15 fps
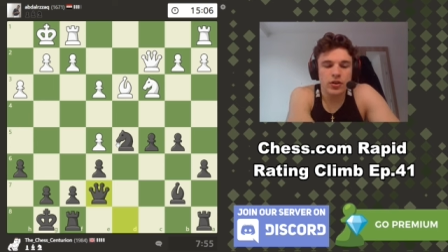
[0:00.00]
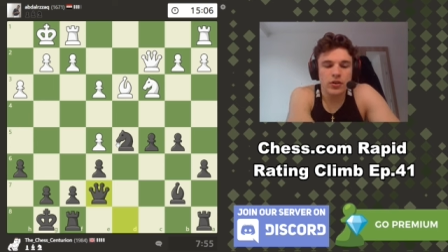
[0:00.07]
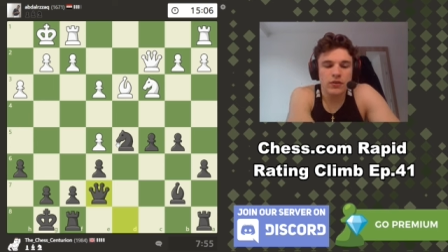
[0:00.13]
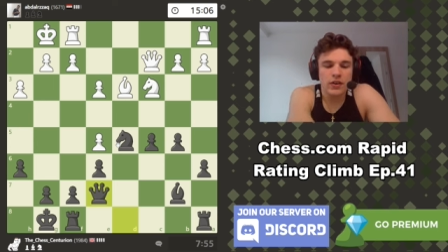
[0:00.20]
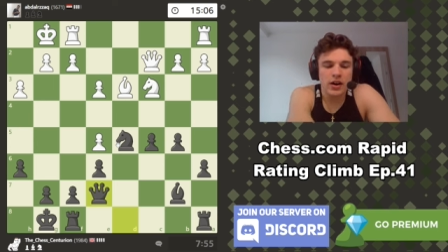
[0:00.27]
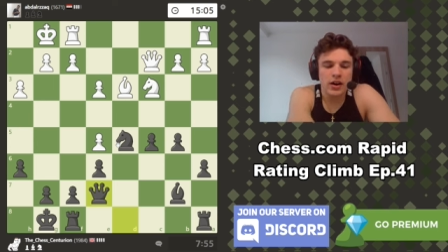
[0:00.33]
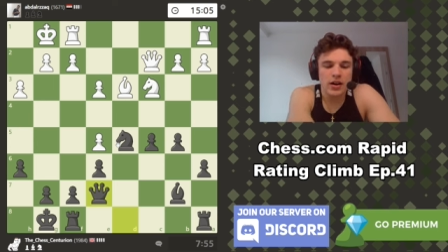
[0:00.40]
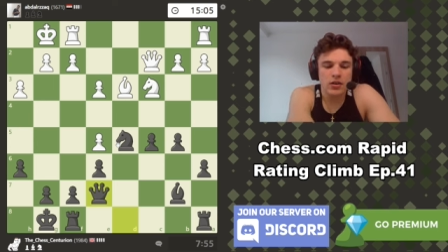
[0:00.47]
of
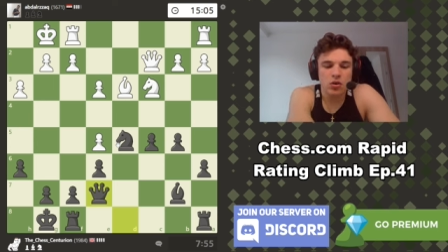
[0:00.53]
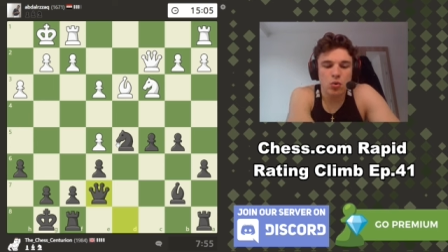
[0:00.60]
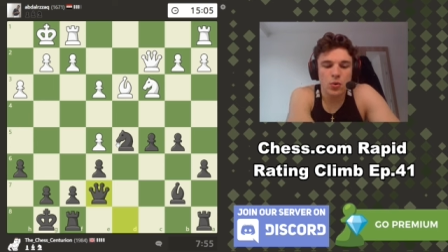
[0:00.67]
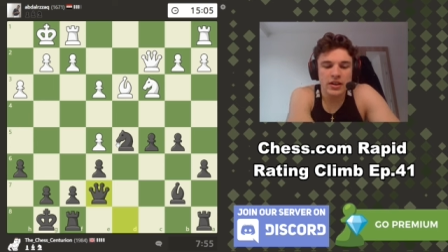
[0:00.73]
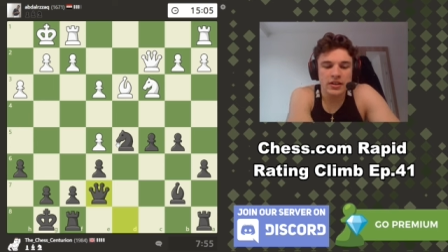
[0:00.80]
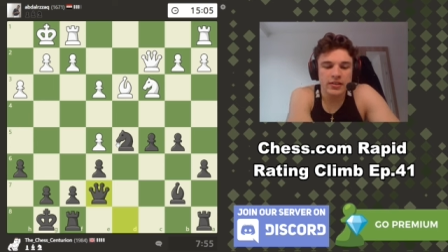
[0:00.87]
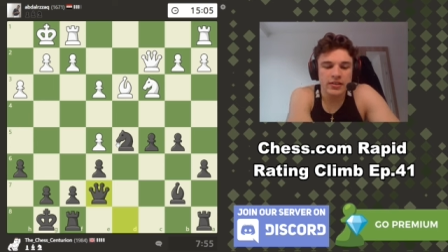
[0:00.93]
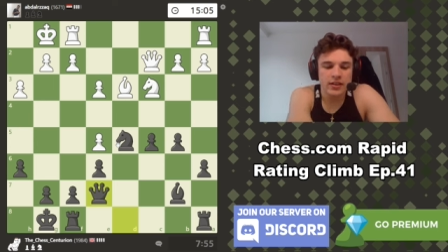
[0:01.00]
our
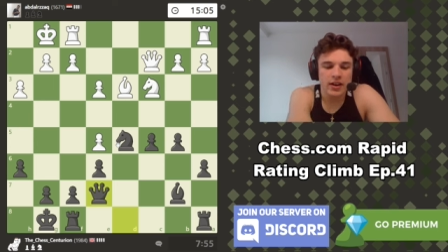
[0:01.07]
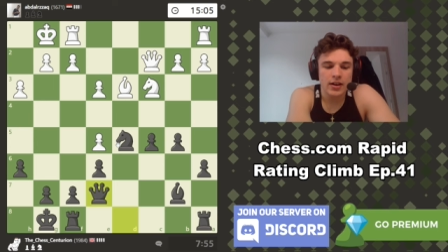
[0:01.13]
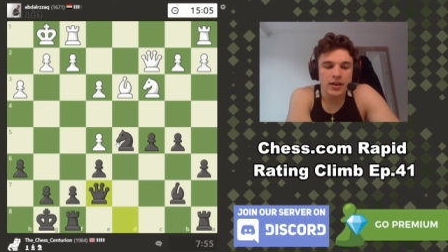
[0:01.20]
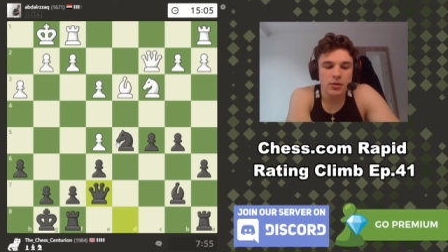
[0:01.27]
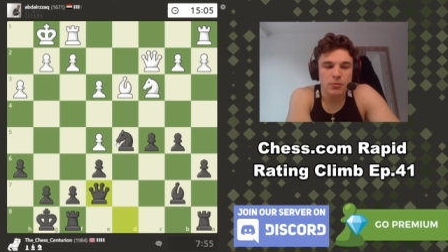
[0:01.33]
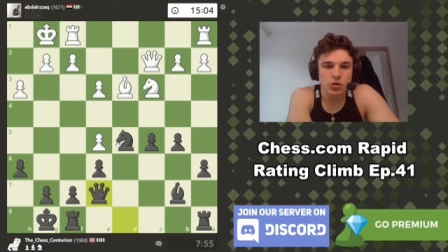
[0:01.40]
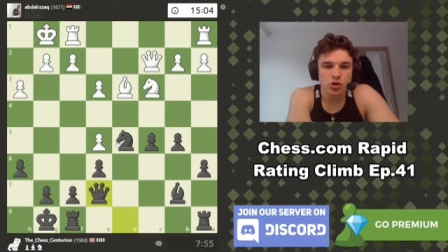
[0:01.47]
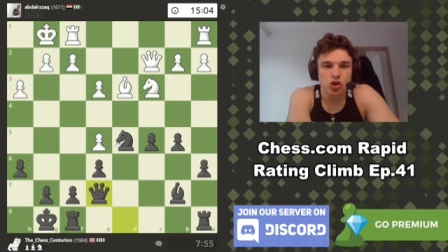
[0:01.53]

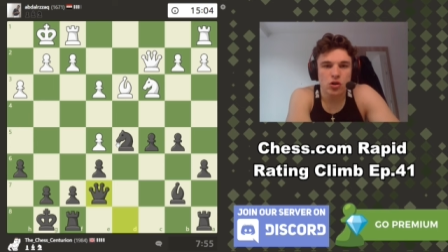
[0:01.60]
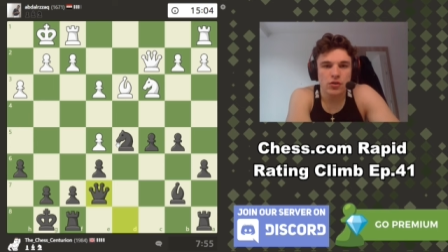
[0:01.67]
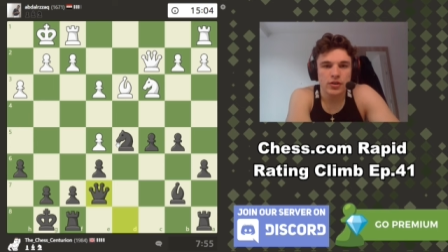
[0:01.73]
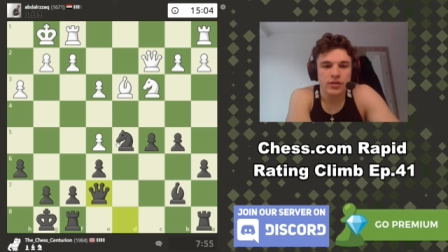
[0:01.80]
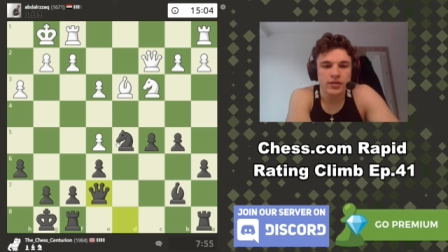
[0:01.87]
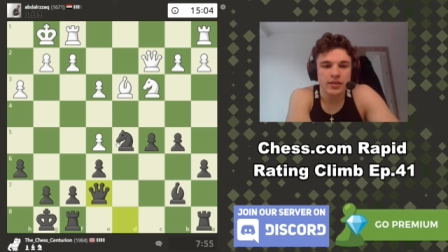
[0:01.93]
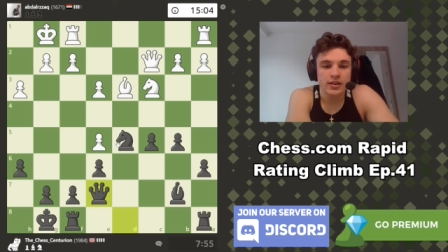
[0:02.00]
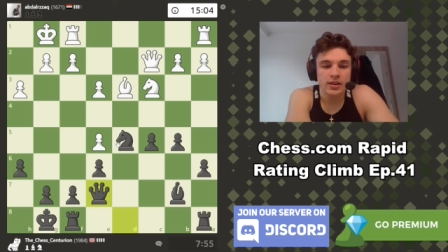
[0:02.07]
queenside
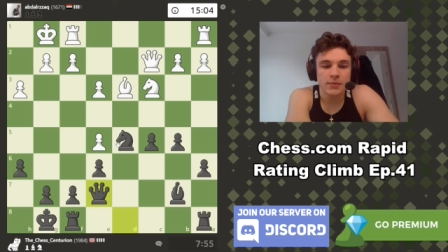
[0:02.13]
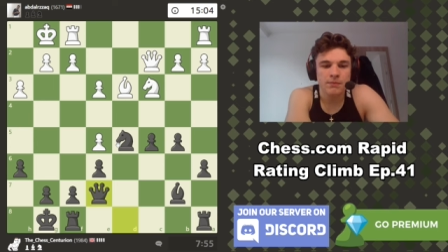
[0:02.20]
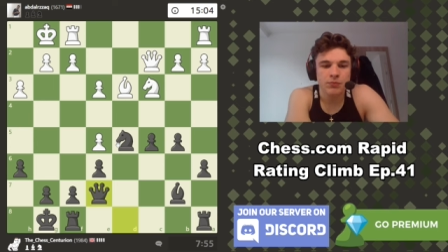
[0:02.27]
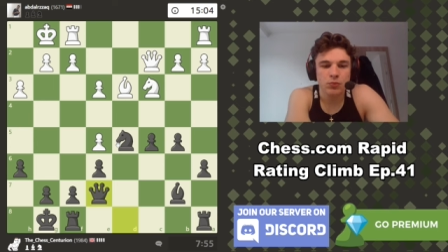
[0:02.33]
majority,